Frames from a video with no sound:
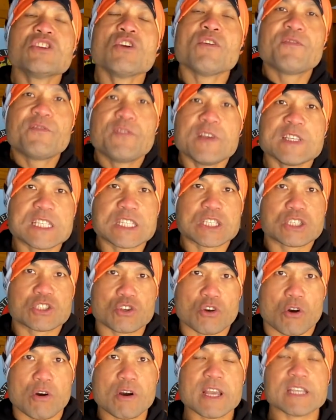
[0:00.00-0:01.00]
your fist
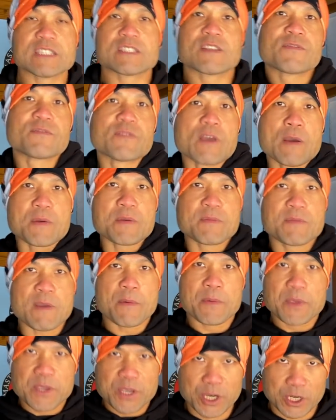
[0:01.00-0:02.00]
strong is very,
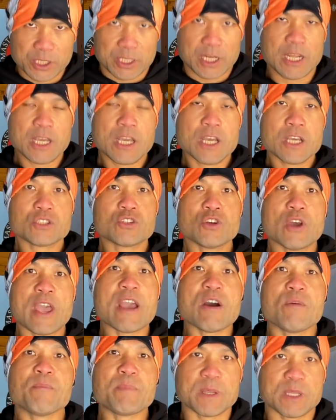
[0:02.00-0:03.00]
very good to
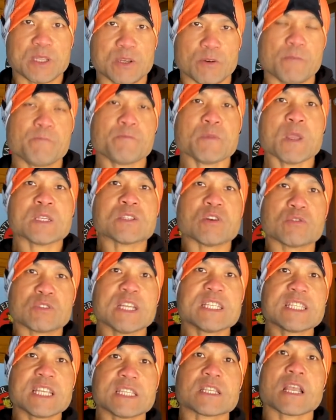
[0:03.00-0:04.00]
helping you. So
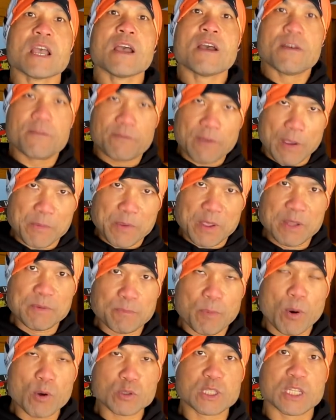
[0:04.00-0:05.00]
this is very
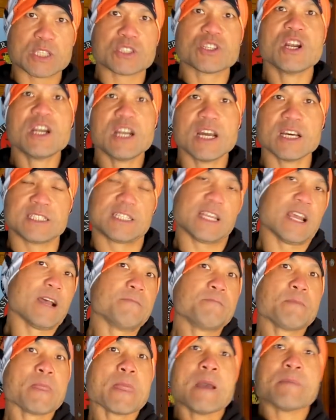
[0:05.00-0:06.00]
important to learn that.
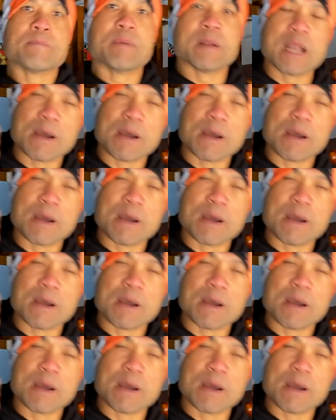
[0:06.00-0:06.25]
But